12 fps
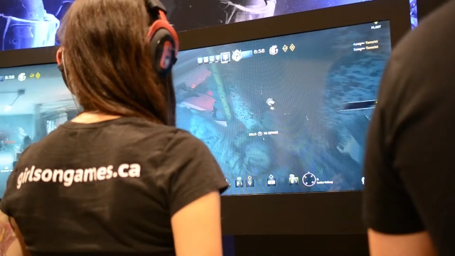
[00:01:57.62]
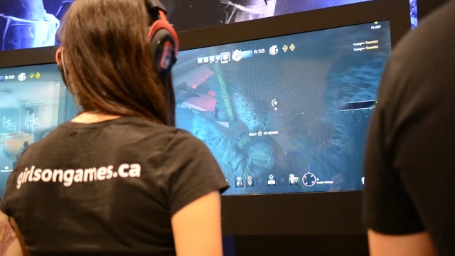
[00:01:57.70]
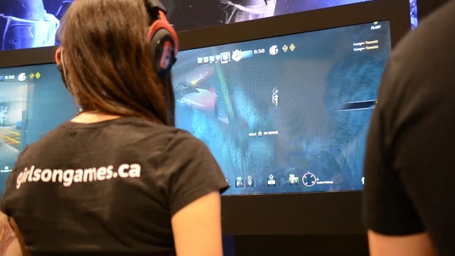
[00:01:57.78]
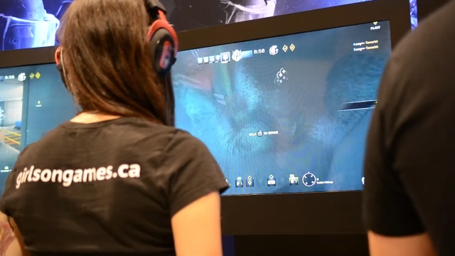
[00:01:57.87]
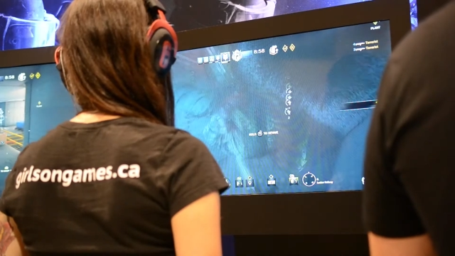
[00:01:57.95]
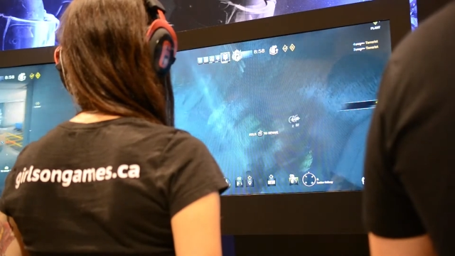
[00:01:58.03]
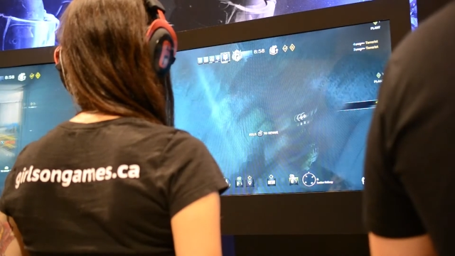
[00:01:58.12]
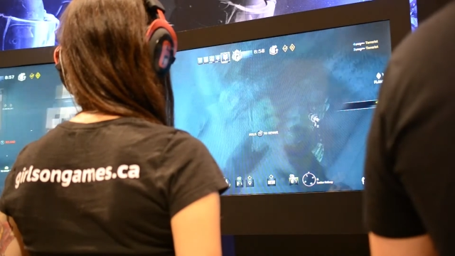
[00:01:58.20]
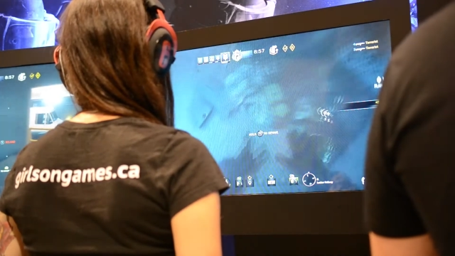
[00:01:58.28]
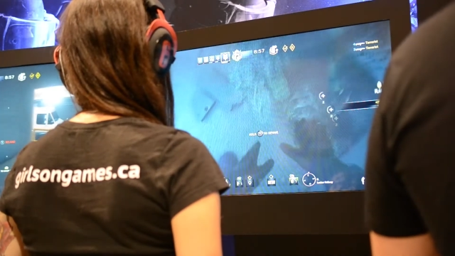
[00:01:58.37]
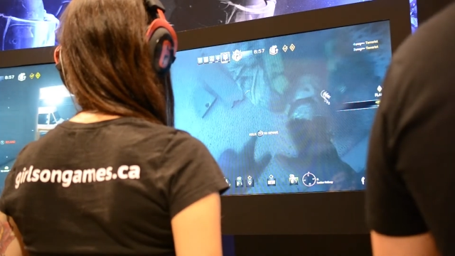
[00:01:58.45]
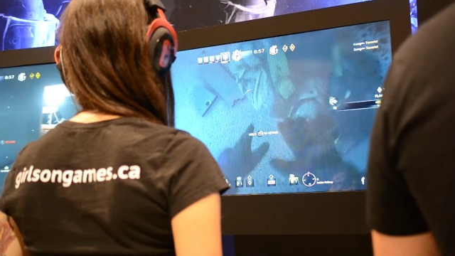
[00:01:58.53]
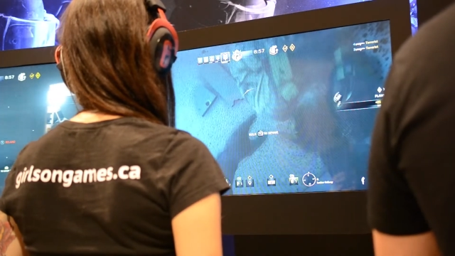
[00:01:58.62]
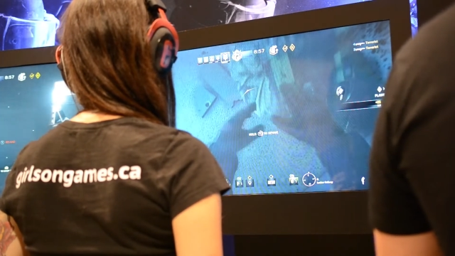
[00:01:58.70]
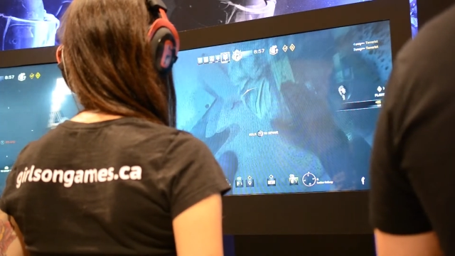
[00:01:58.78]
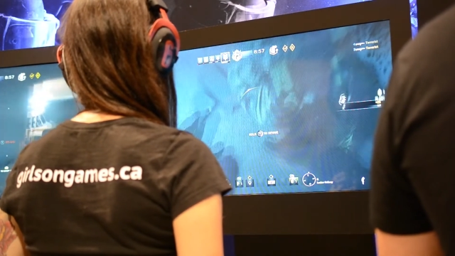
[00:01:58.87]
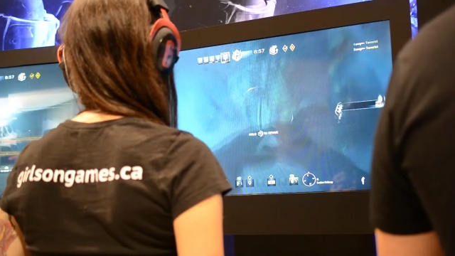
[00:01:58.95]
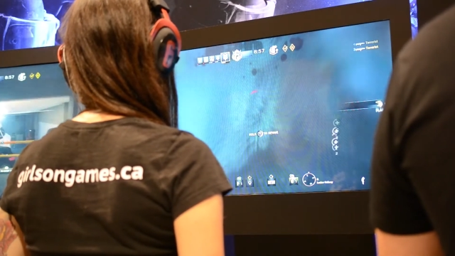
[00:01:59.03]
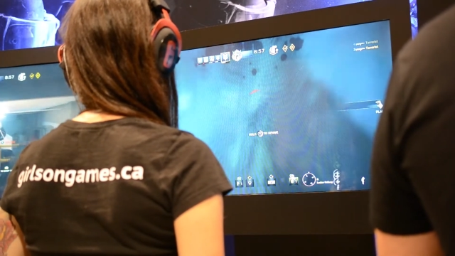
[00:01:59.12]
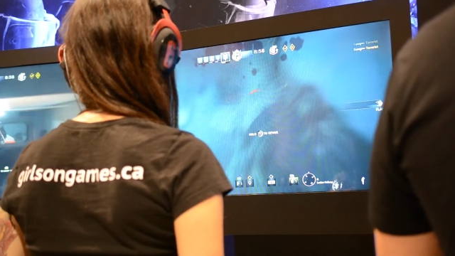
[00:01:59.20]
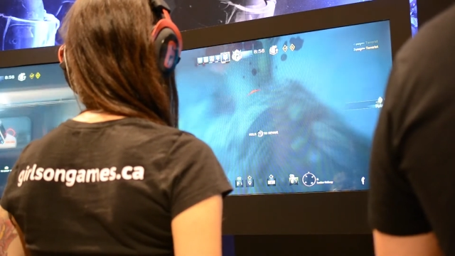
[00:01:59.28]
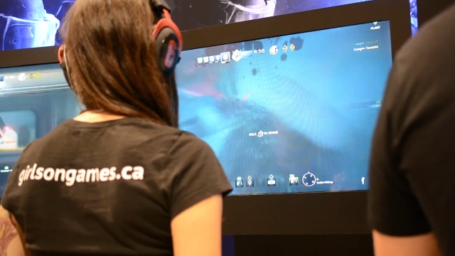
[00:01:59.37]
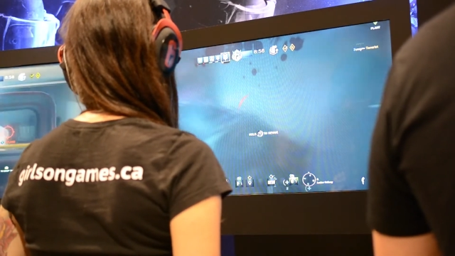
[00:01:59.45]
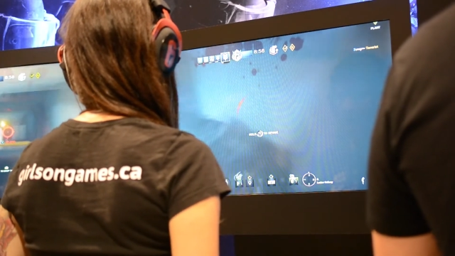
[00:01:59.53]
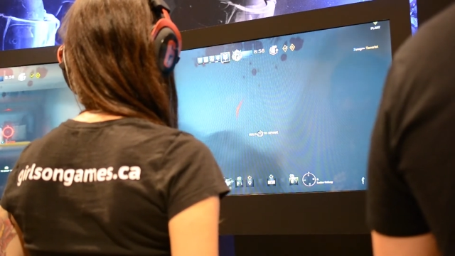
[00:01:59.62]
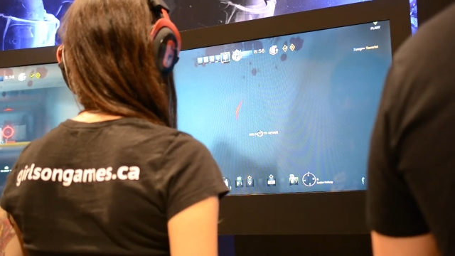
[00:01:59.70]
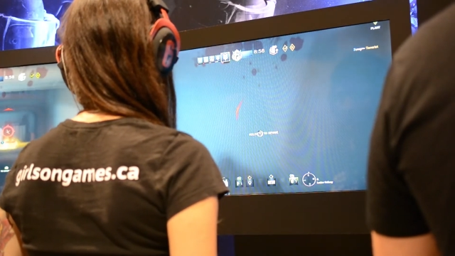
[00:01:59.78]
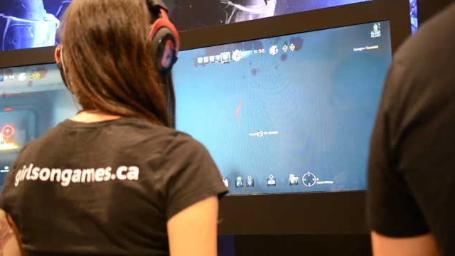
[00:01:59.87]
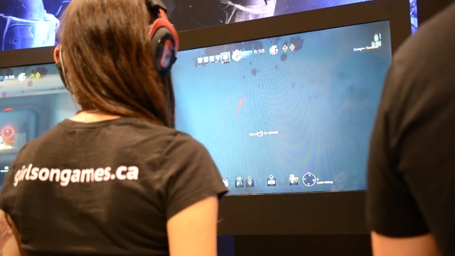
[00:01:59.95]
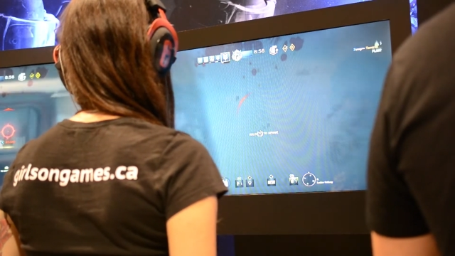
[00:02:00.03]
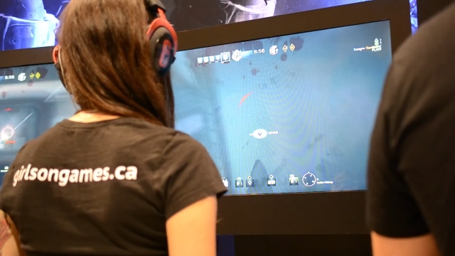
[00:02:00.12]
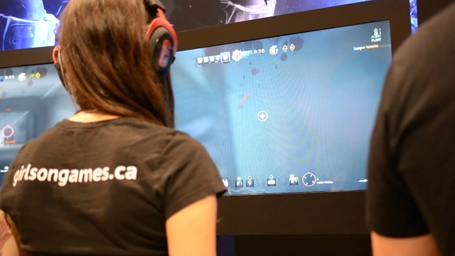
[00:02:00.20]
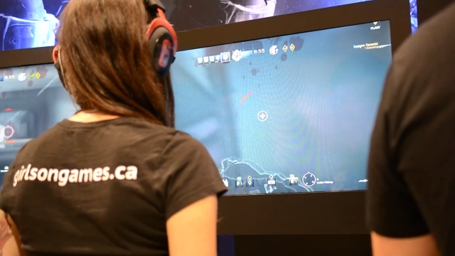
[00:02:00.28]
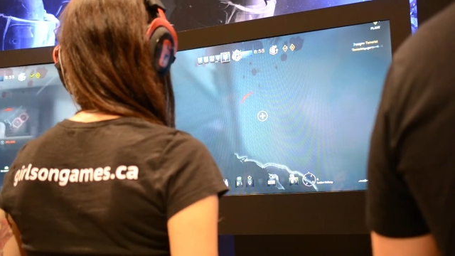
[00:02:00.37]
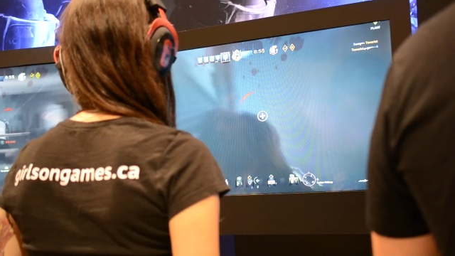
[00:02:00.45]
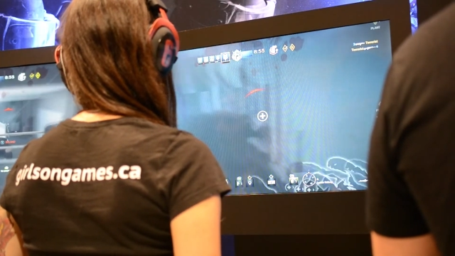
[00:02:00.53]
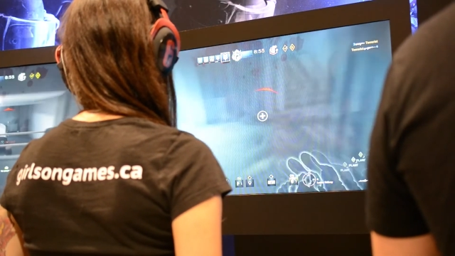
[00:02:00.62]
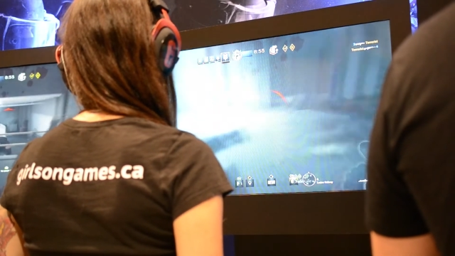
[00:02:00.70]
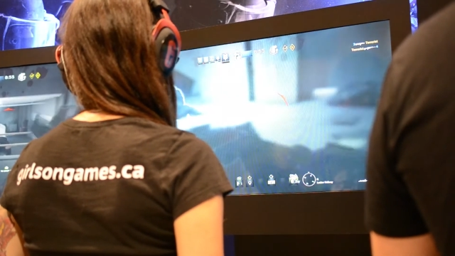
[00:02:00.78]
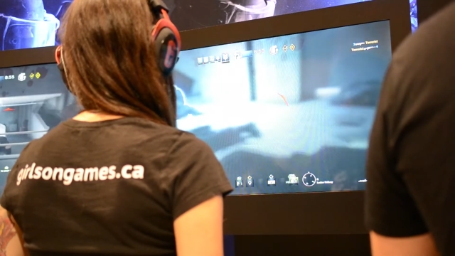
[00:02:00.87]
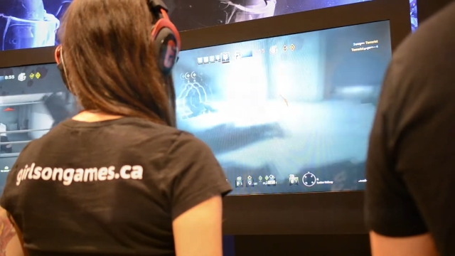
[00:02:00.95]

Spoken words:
(no speaker visible)